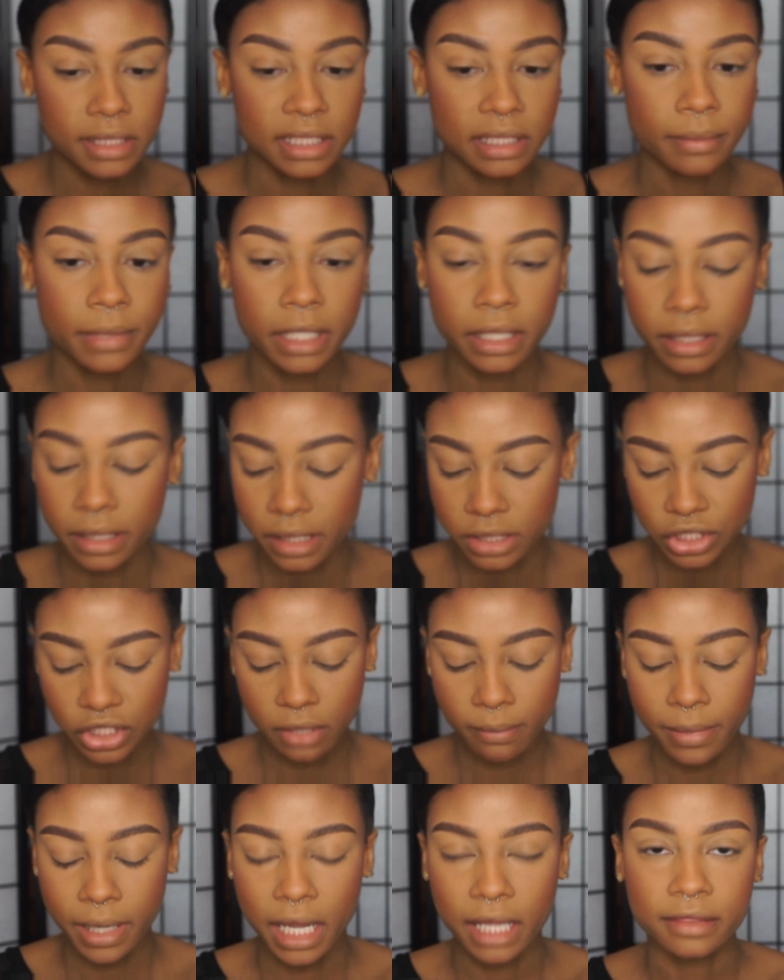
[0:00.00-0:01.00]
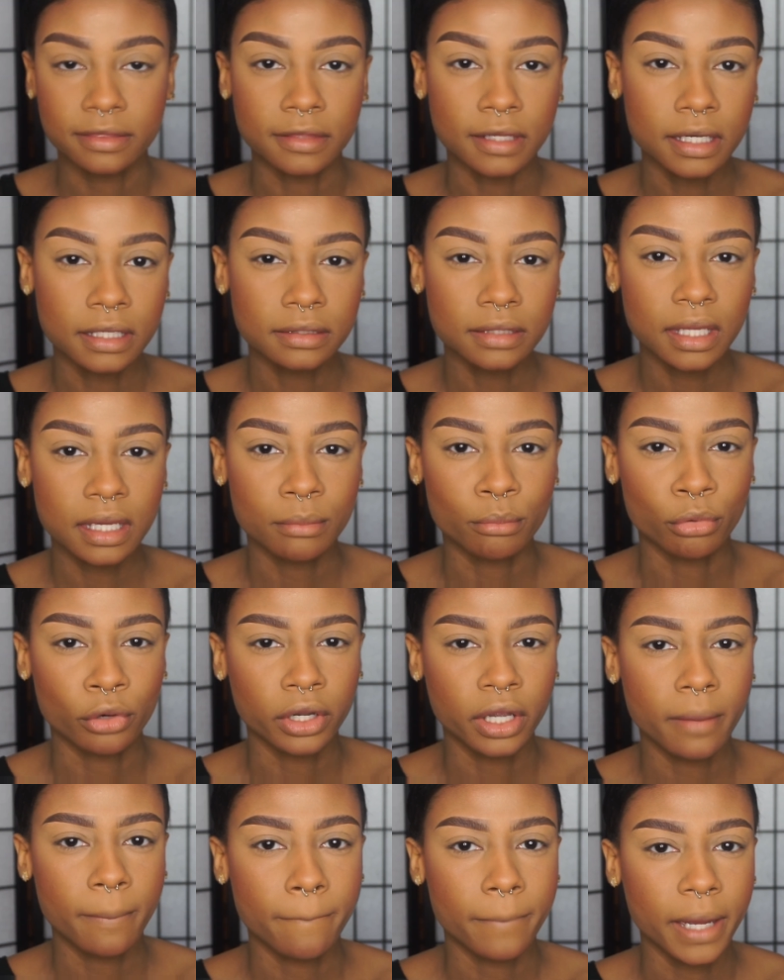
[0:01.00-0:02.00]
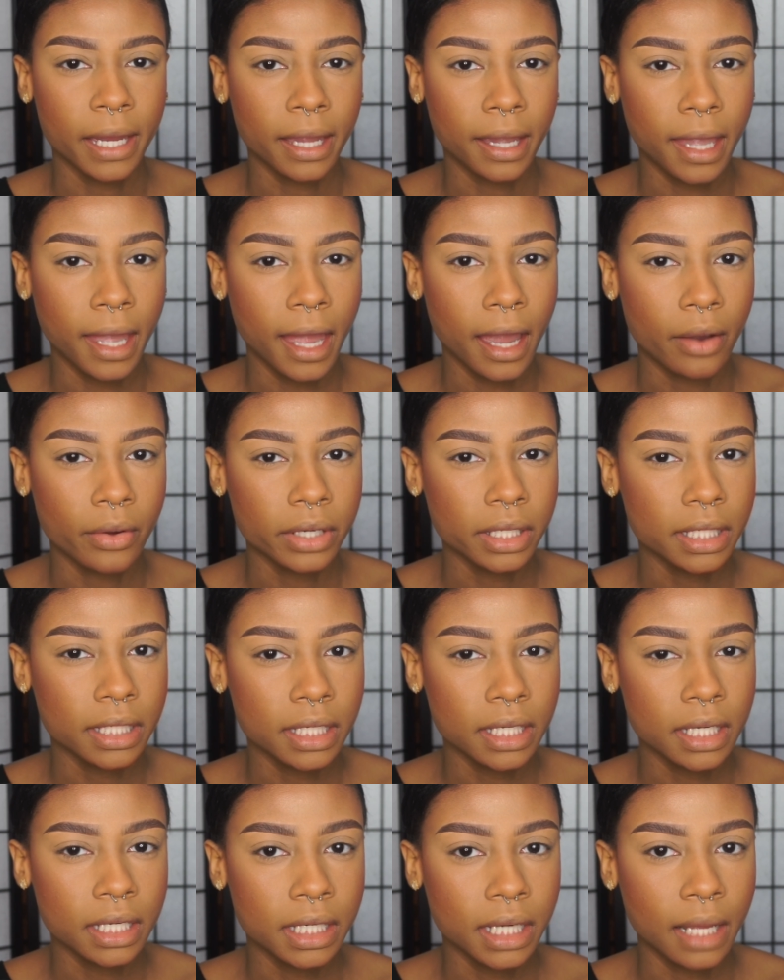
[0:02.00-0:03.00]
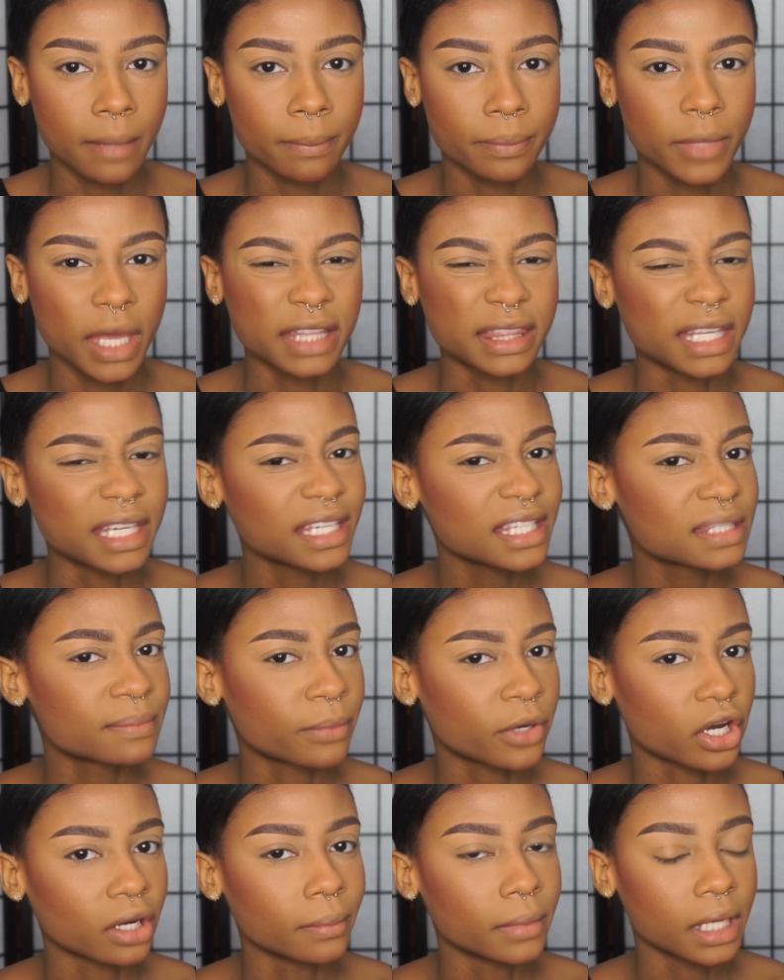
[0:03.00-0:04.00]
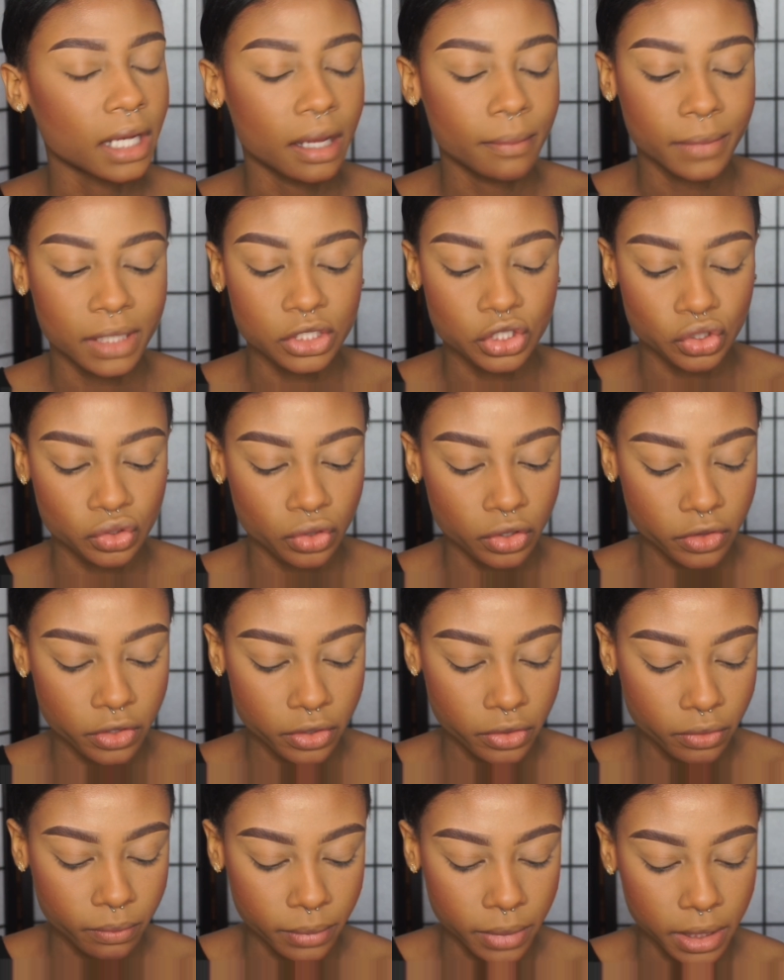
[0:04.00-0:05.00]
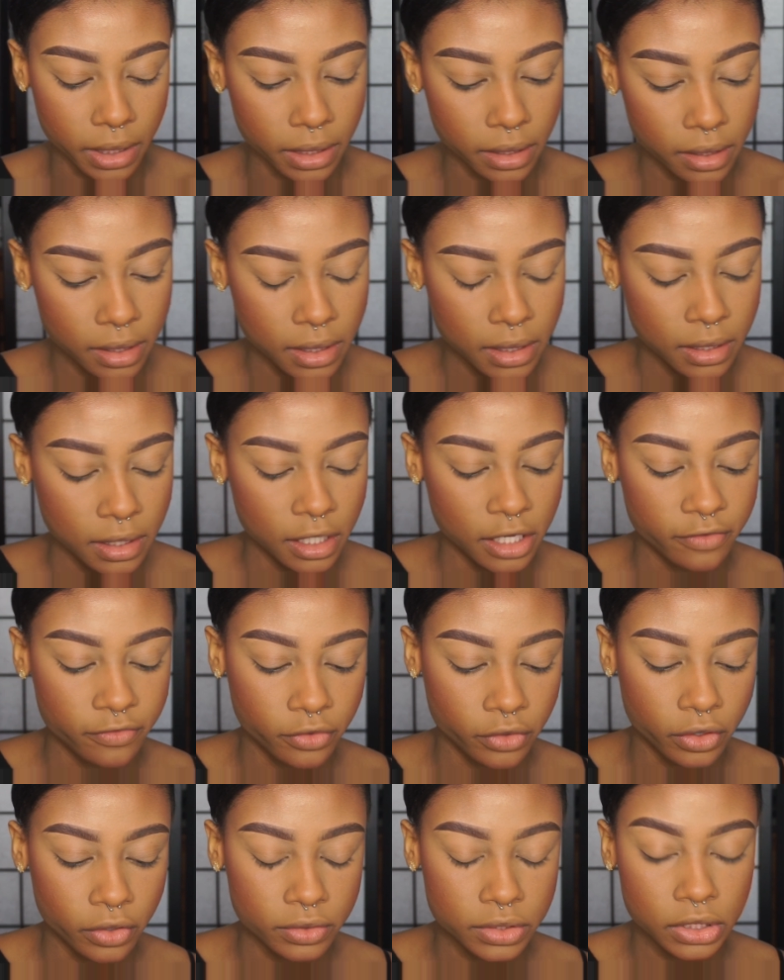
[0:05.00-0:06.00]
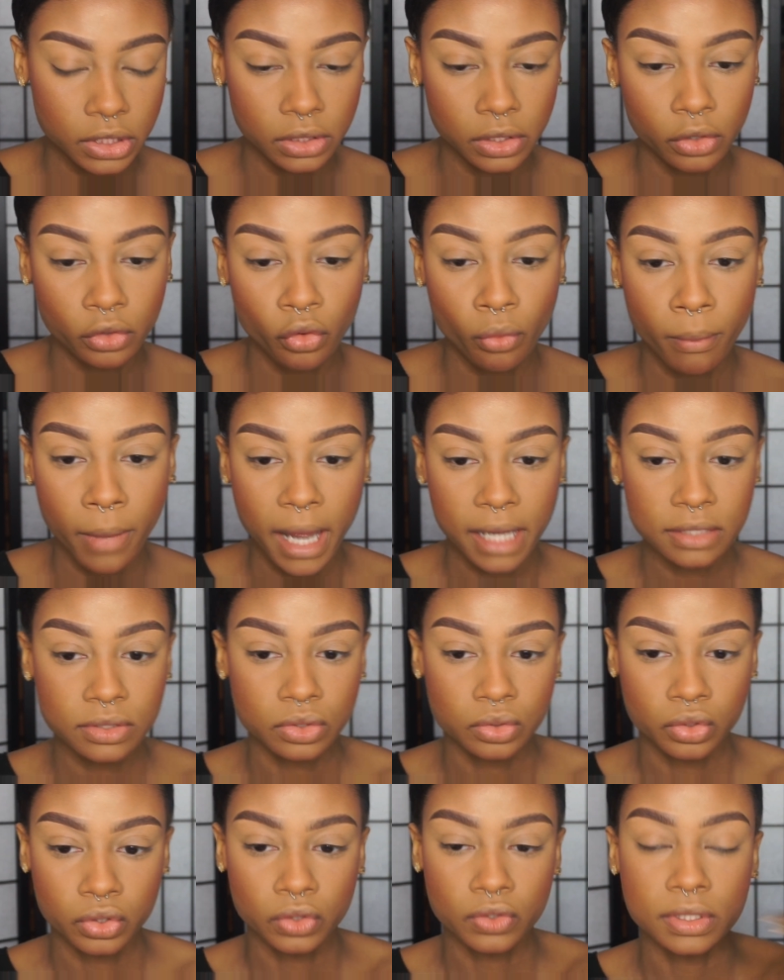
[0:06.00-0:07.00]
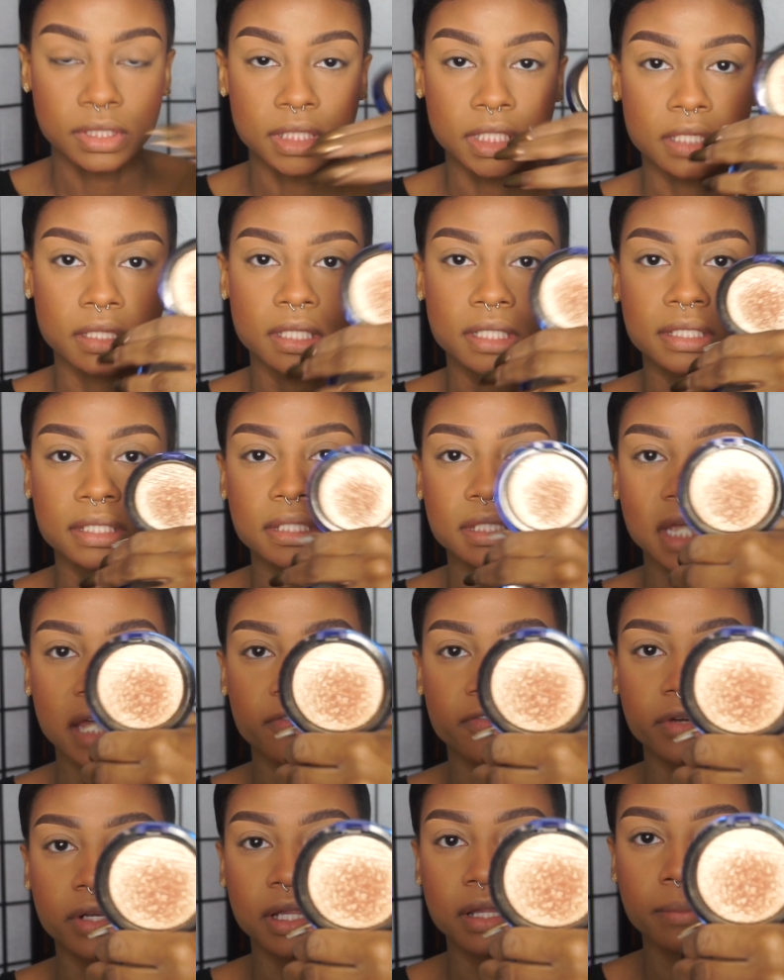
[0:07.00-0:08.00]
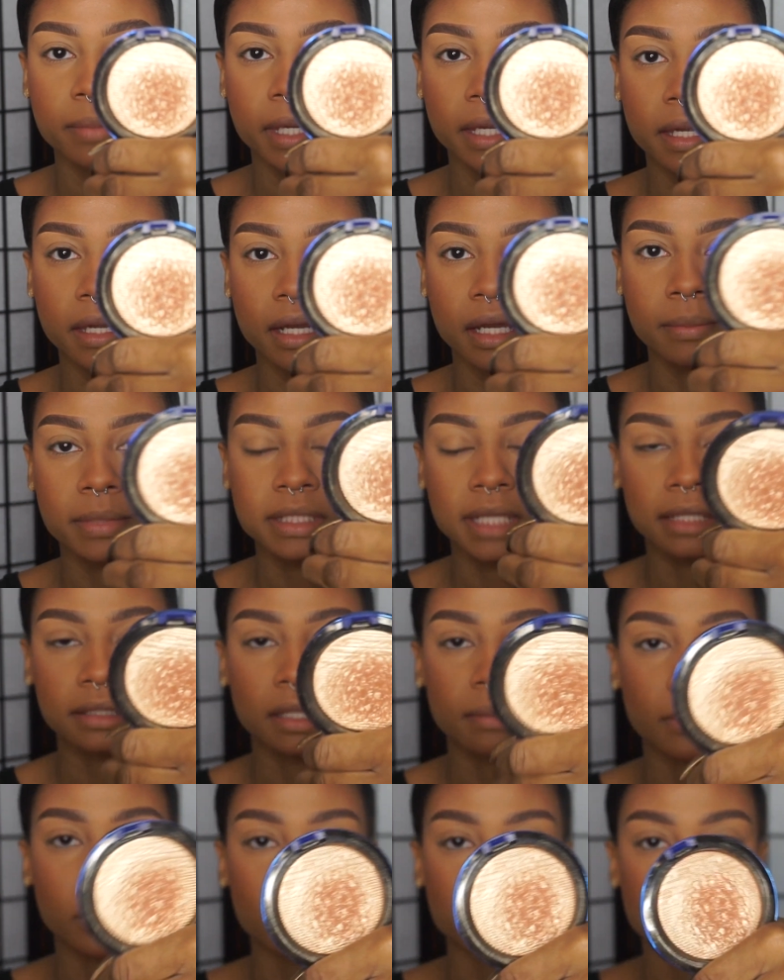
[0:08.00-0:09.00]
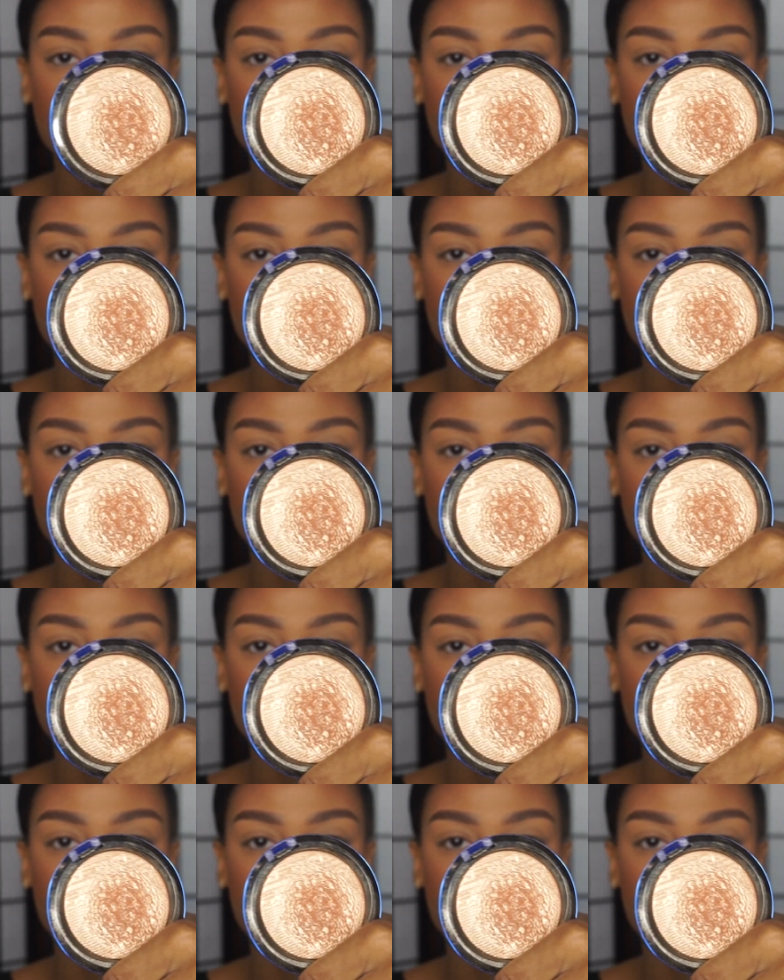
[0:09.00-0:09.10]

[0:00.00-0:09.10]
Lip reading: limited edition, but I think they brought it back out again. I think it's permanent. I'm not sure though, but if you go to your local MAC store and you see this, definitely pick it up. It's like the most